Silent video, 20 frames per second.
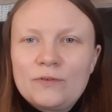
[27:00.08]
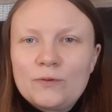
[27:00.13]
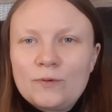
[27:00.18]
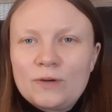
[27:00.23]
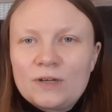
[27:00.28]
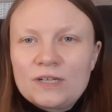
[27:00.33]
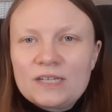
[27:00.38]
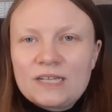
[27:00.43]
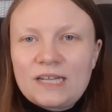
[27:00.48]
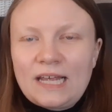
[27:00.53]
you
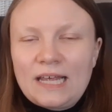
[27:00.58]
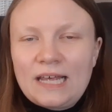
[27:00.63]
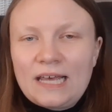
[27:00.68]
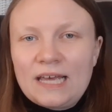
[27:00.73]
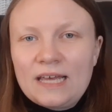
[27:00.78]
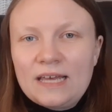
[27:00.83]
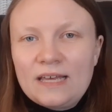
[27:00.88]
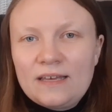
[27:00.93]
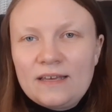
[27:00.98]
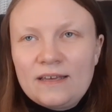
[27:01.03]
want
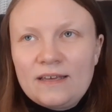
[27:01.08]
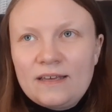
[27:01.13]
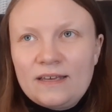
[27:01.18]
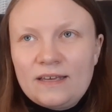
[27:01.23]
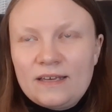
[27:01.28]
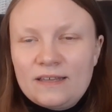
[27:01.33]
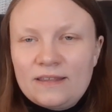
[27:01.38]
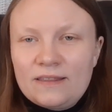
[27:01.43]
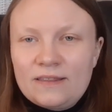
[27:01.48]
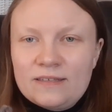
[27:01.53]

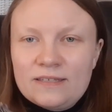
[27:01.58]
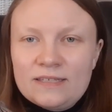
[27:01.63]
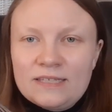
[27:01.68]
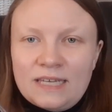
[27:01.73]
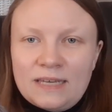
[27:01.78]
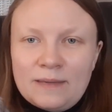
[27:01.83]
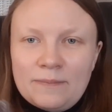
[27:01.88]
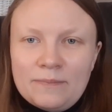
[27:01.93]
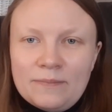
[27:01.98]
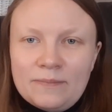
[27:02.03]
the
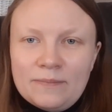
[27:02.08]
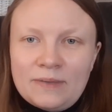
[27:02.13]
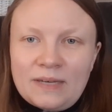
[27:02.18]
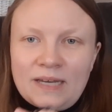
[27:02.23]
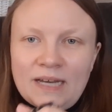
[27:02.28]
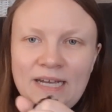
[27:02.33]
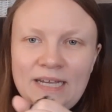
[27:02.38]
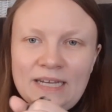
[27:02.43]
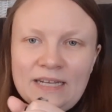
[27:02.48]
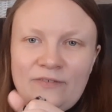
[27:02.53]
same
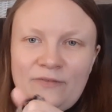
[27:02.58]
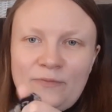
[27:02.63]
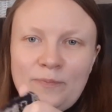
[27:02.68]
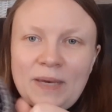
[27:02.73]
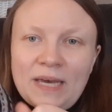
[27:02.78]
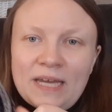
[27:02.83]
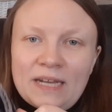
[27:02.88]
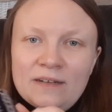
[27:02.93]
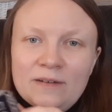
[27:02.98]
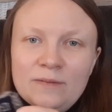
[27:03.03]
kind of
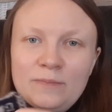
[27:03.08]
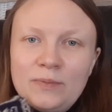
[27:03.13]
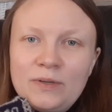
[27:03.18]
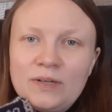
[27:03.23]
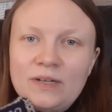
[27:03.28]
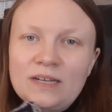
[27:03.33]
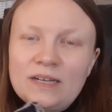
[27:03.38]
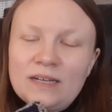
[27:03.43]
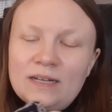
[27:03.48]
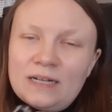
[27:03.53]
pattern,
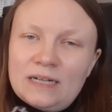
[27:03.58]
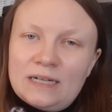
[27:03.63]
but